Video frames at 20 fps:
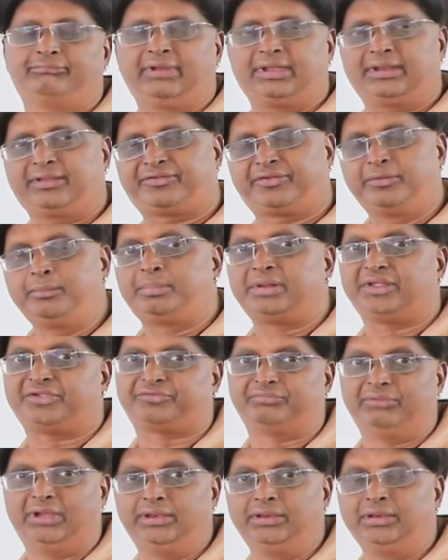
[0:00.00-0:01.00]
very
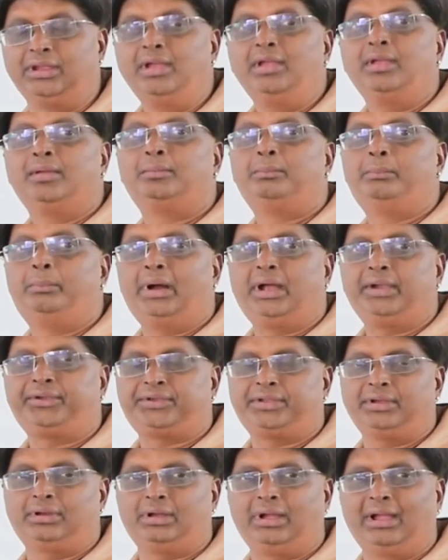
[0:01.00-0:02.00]
simplest one,
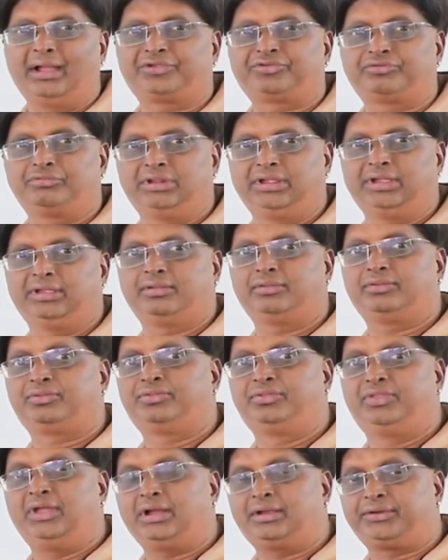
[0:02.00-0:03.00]
but
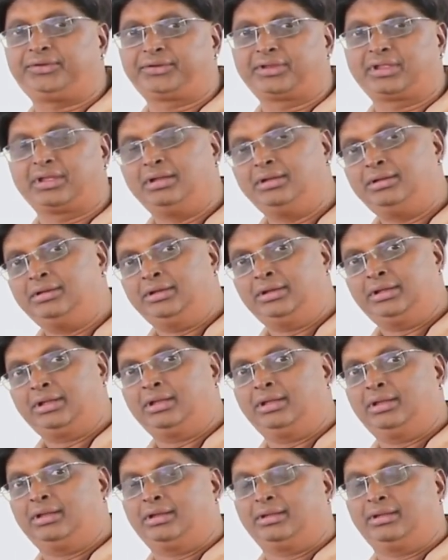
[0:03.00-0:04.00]
actually that
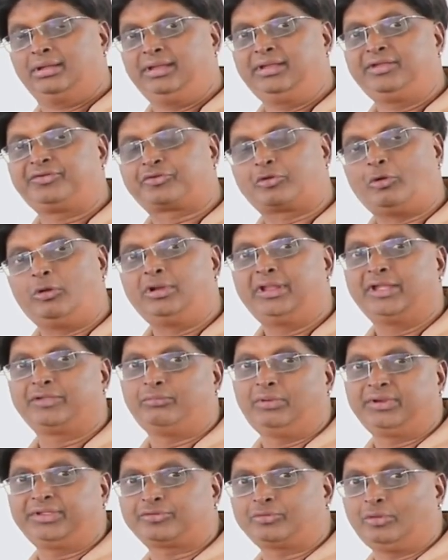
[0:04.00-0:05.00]
is called as,
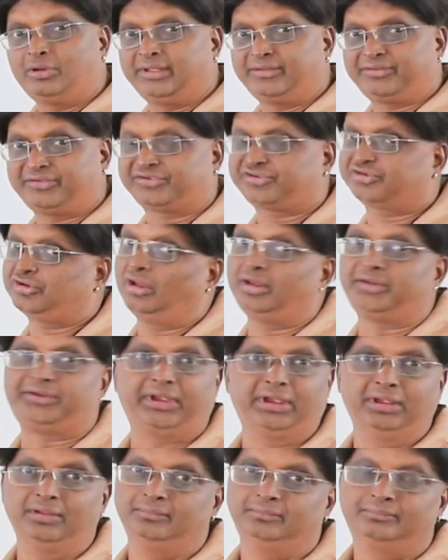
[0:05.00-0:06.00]
what is called as
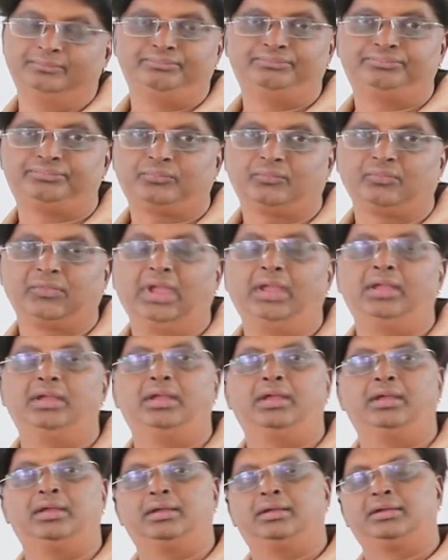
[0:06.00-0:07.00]
shorting,
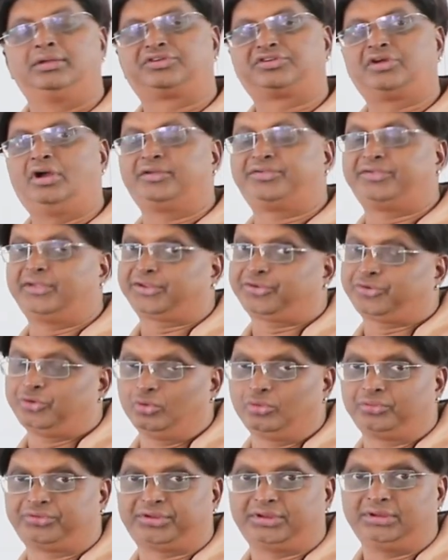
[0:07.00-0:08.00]
short
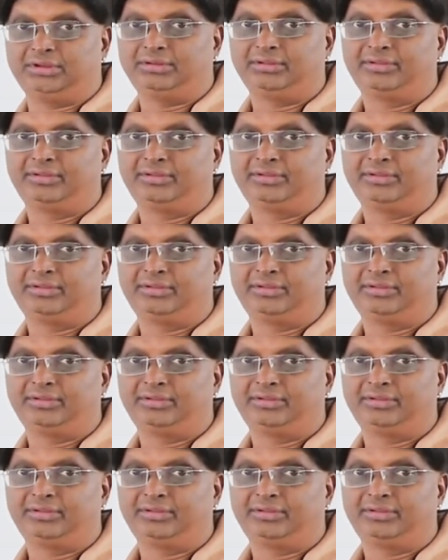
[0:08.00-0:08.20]
circuit.